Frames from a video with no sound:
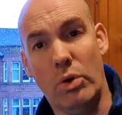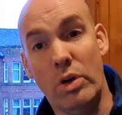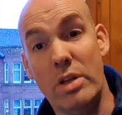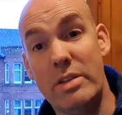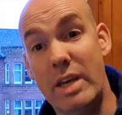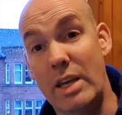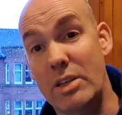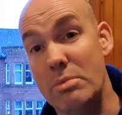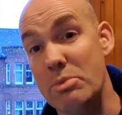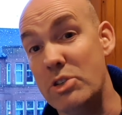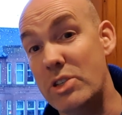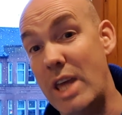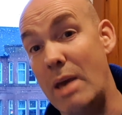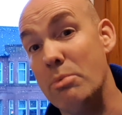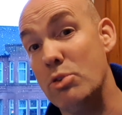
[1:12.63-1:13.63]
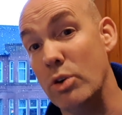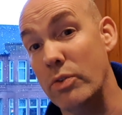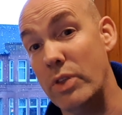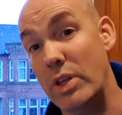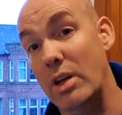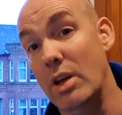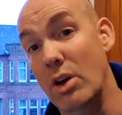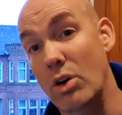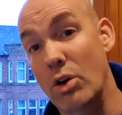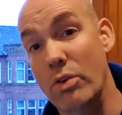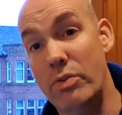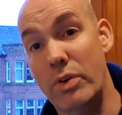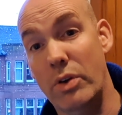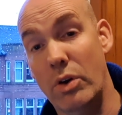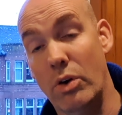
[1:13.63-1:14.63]
take some steps
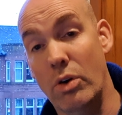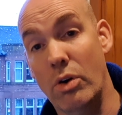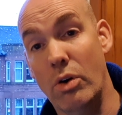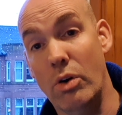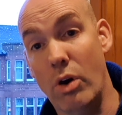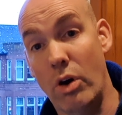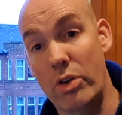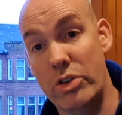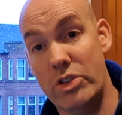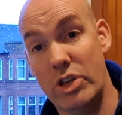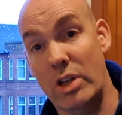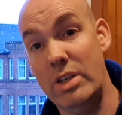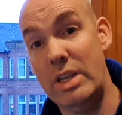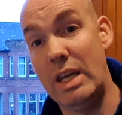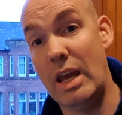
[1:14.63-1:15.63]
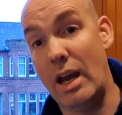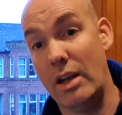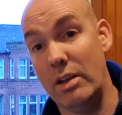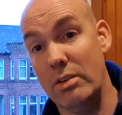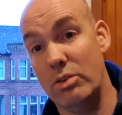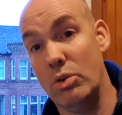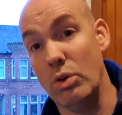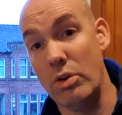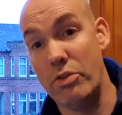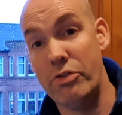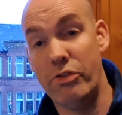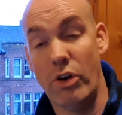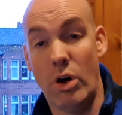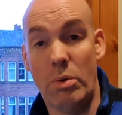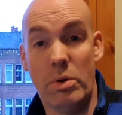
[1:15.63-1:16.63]
on Sunday and going
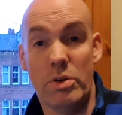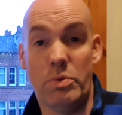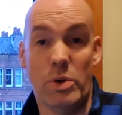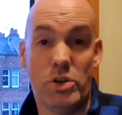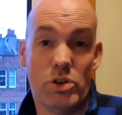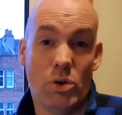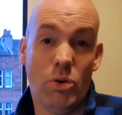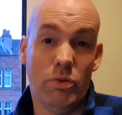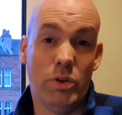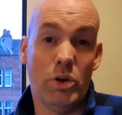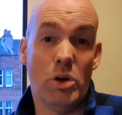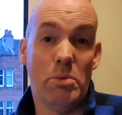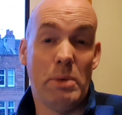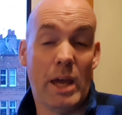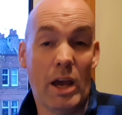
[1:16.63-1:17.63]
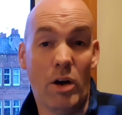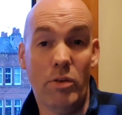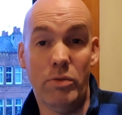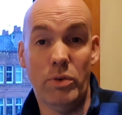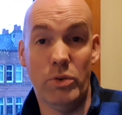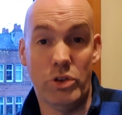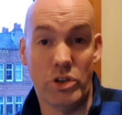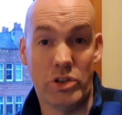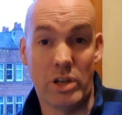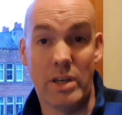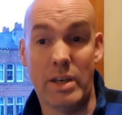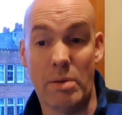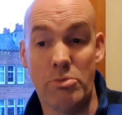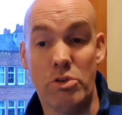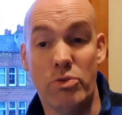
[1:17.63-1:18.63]
forward, which are hopefully going to be helpful just in
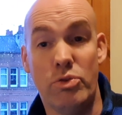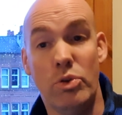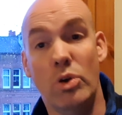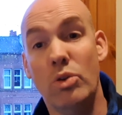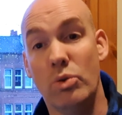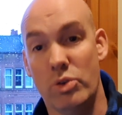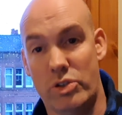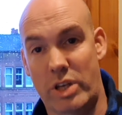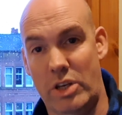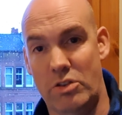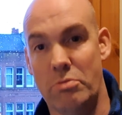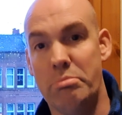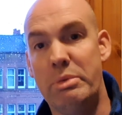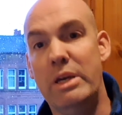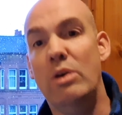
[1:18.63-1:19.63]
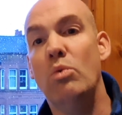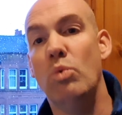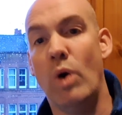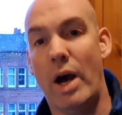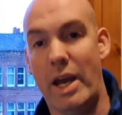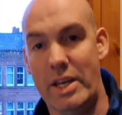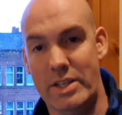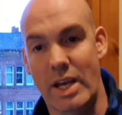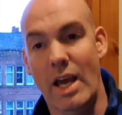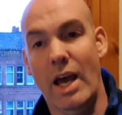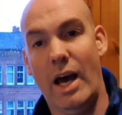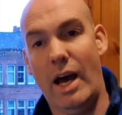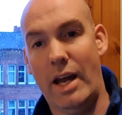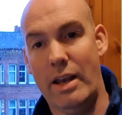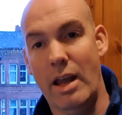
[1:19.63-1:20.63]
terms of doing those things, of being wise
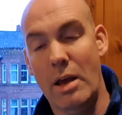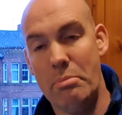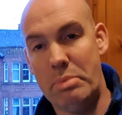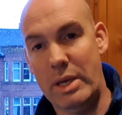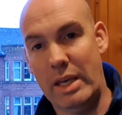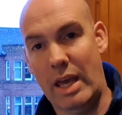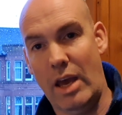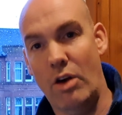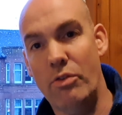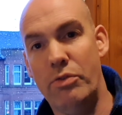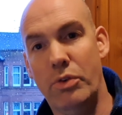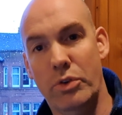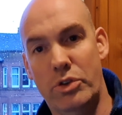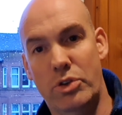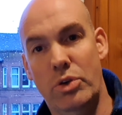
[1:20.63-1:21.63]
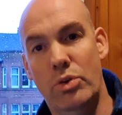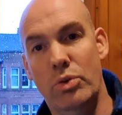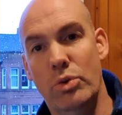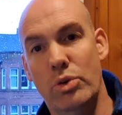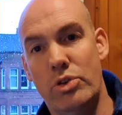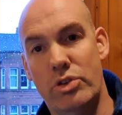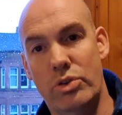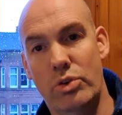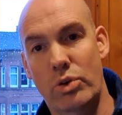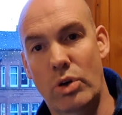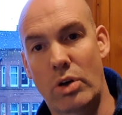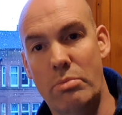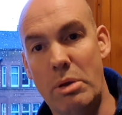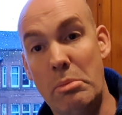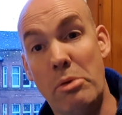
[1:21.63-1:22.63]
and being helpful to those who
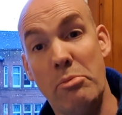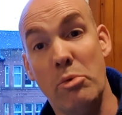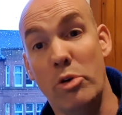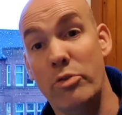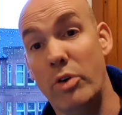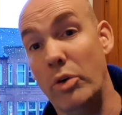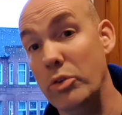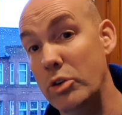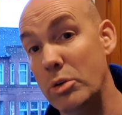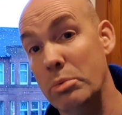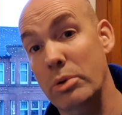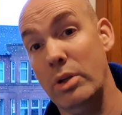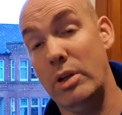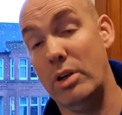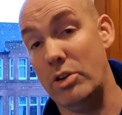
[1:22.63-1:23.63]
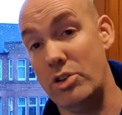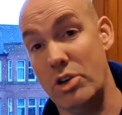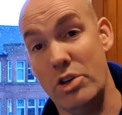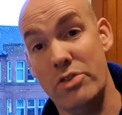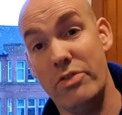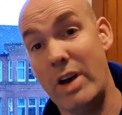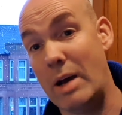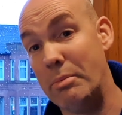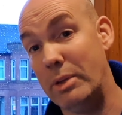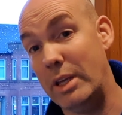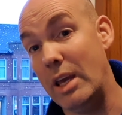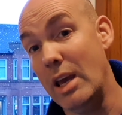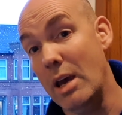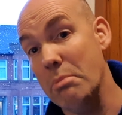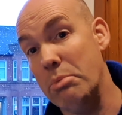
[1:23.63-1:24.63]
are maybe more vulnerable in our church family,
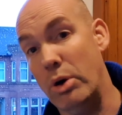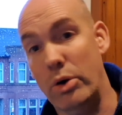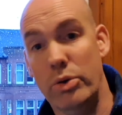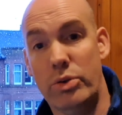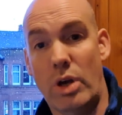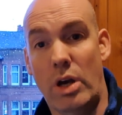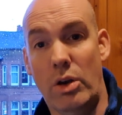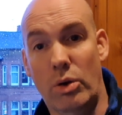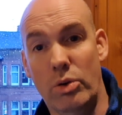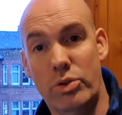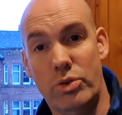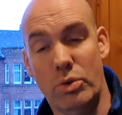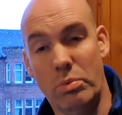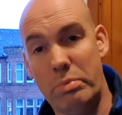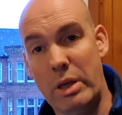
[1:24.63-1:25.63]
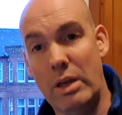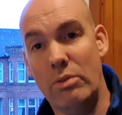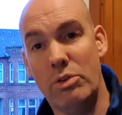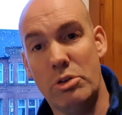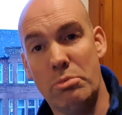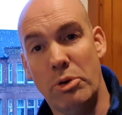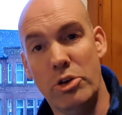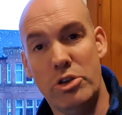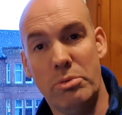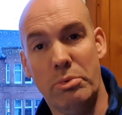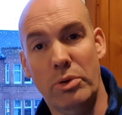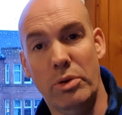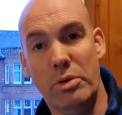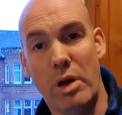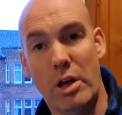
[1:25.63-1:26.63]
but also being
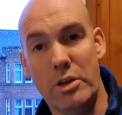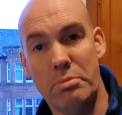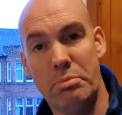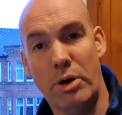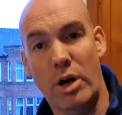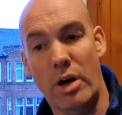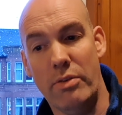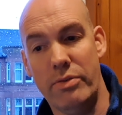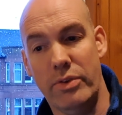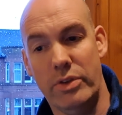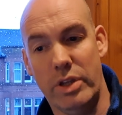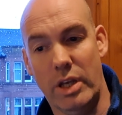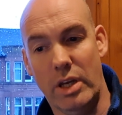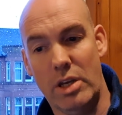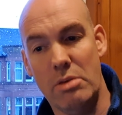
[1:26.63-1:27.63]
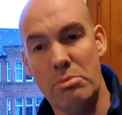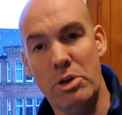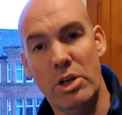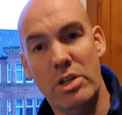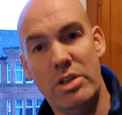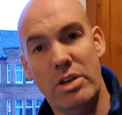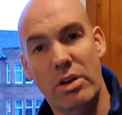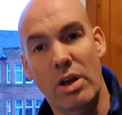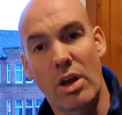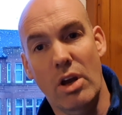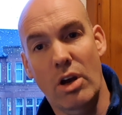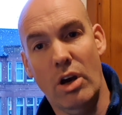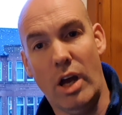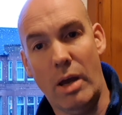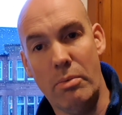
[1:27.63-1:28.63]
responsible as part of the community
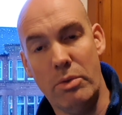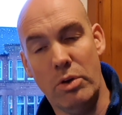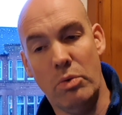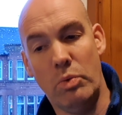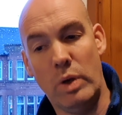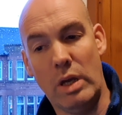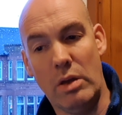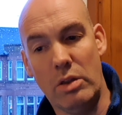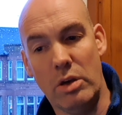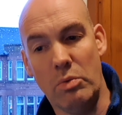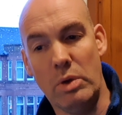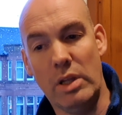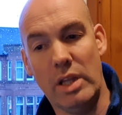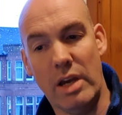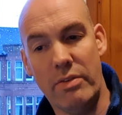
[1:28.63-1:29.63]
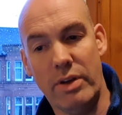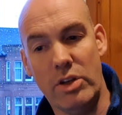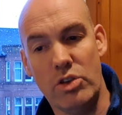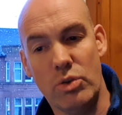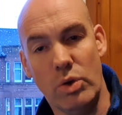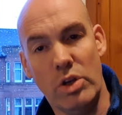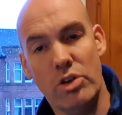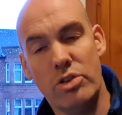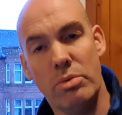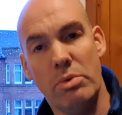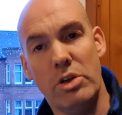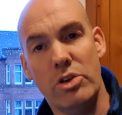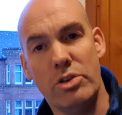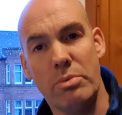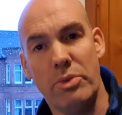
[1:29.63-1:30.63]
that we live in. So
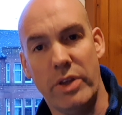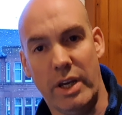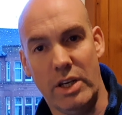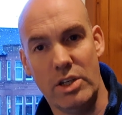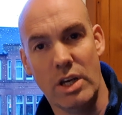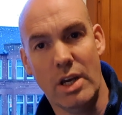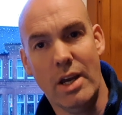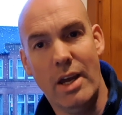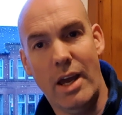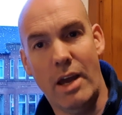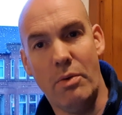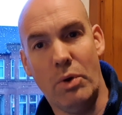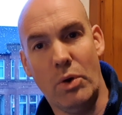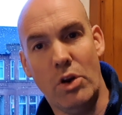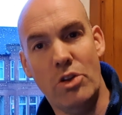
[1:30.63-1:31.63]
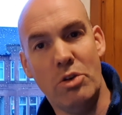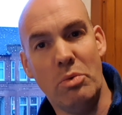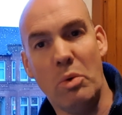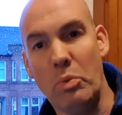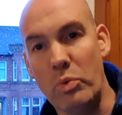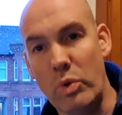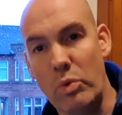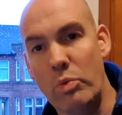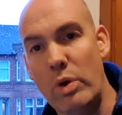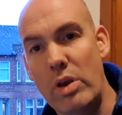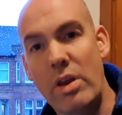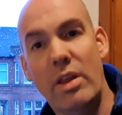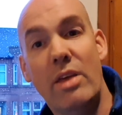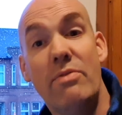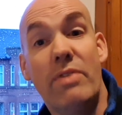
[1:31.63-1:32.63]
here's some things we're going to do. We
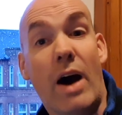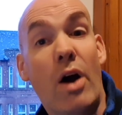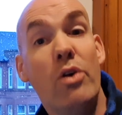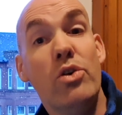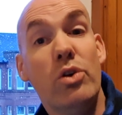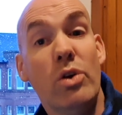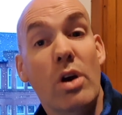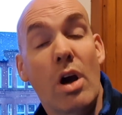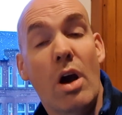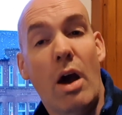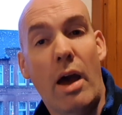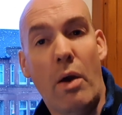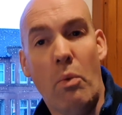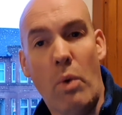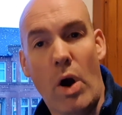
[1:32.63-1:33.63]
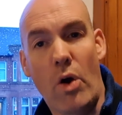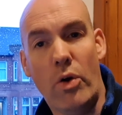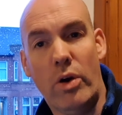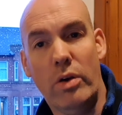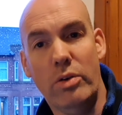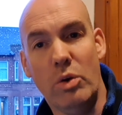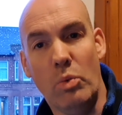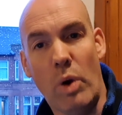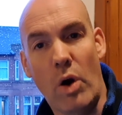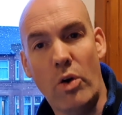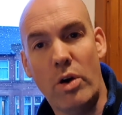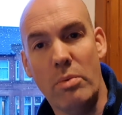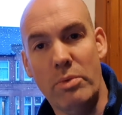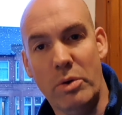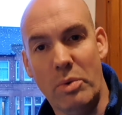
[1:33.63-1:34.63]
really value the
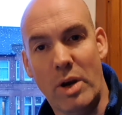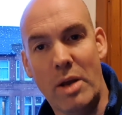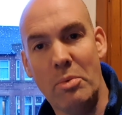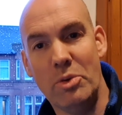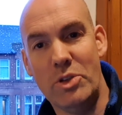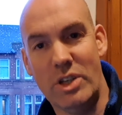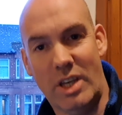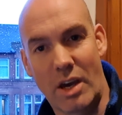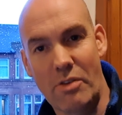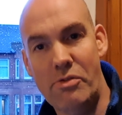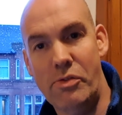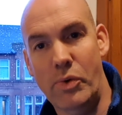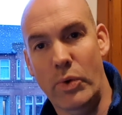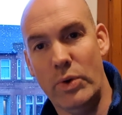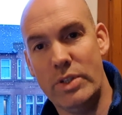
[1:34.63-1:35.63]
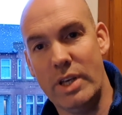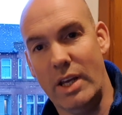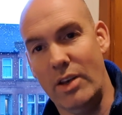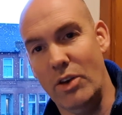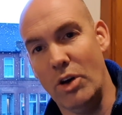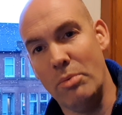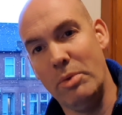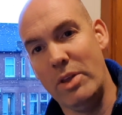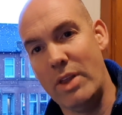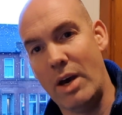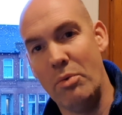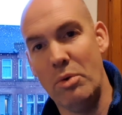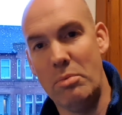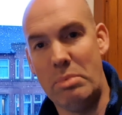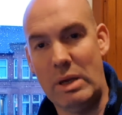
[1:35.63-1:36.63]
welcome that we're able to give folks, and normally that
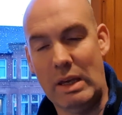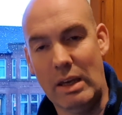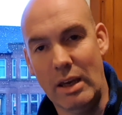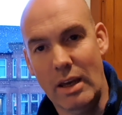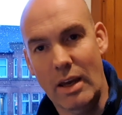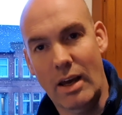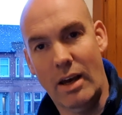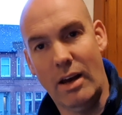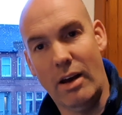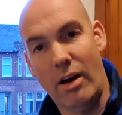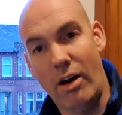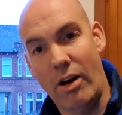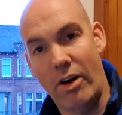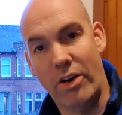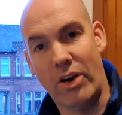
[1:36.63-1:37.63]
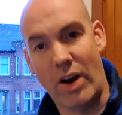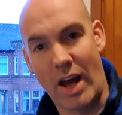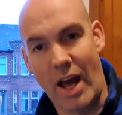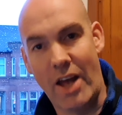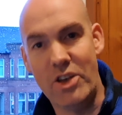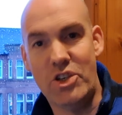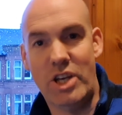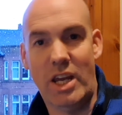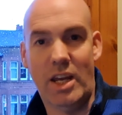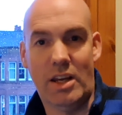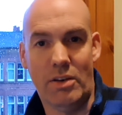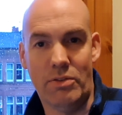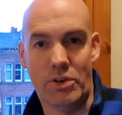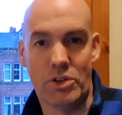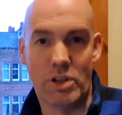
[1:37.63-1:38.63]
would be a hug or a handshake,
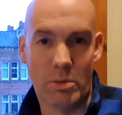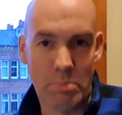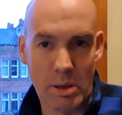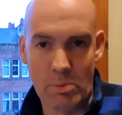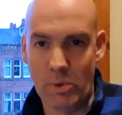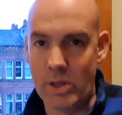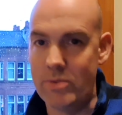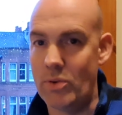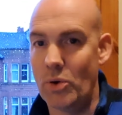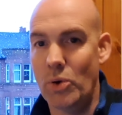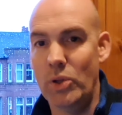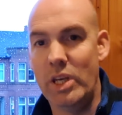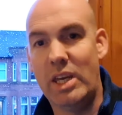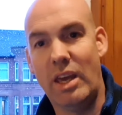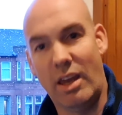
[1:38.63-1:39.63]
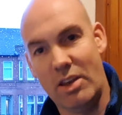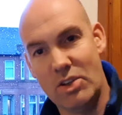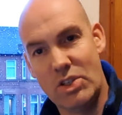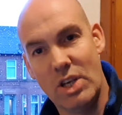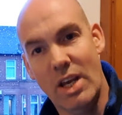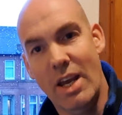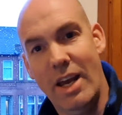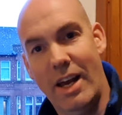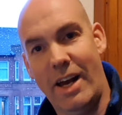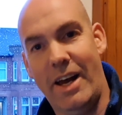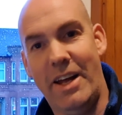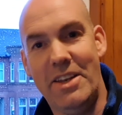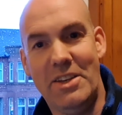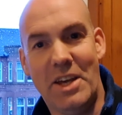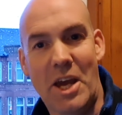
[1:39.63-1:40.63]
and for some people even a holy kiss.
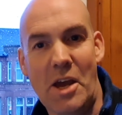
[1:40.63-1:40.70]
And